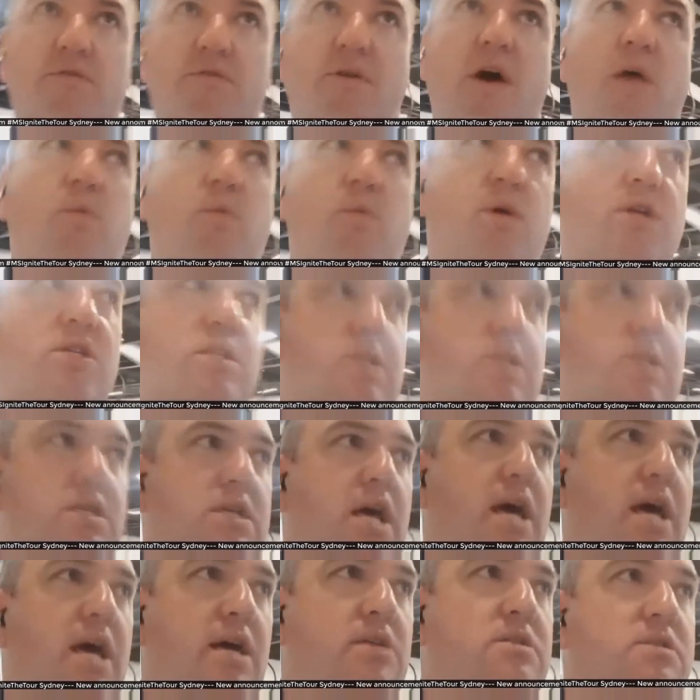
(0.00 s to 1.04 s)
vibe. Whereas this
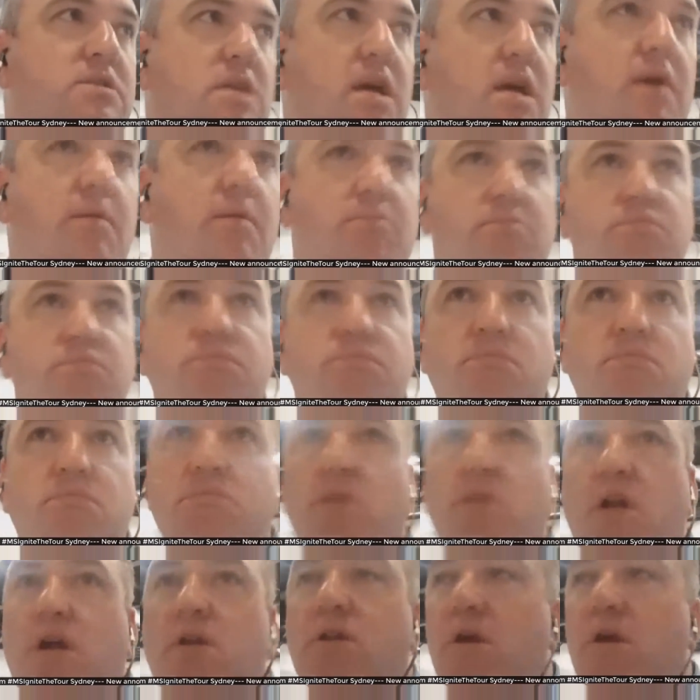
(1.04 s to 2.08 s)
has a
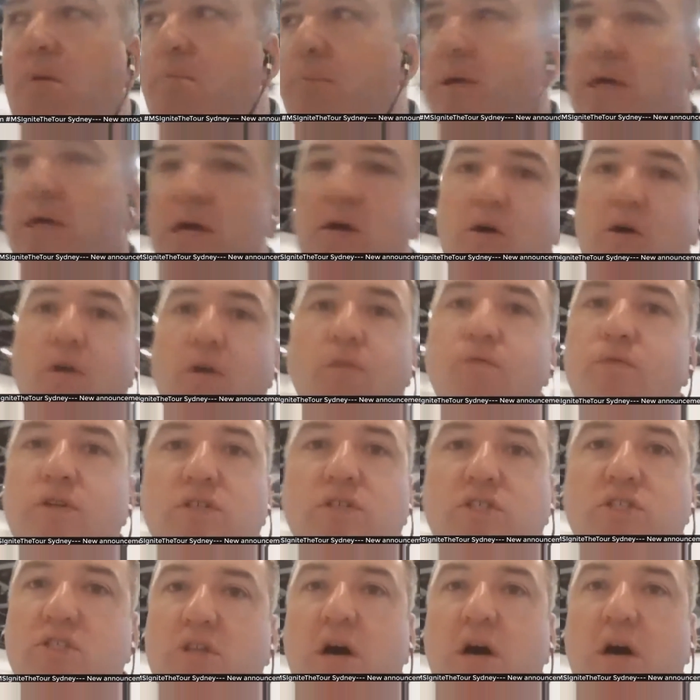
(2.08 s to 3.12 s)
lot bigger
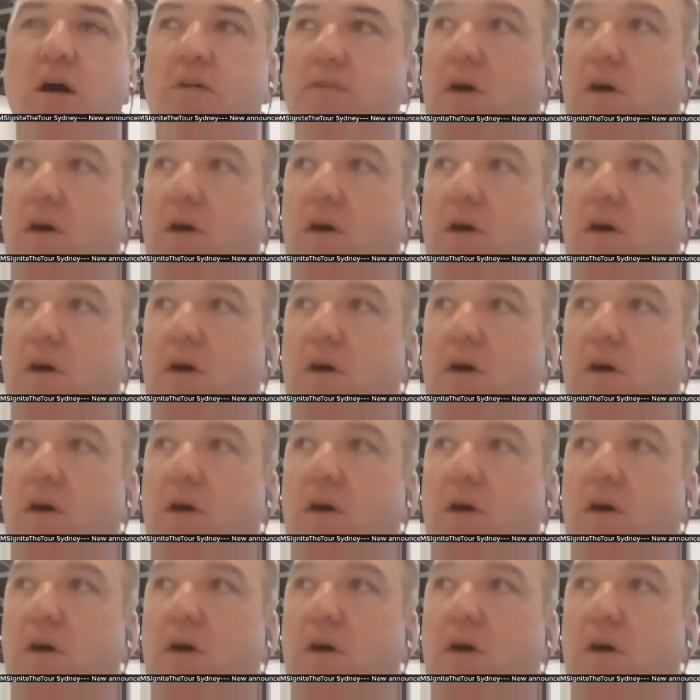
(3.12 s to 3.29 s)
conference style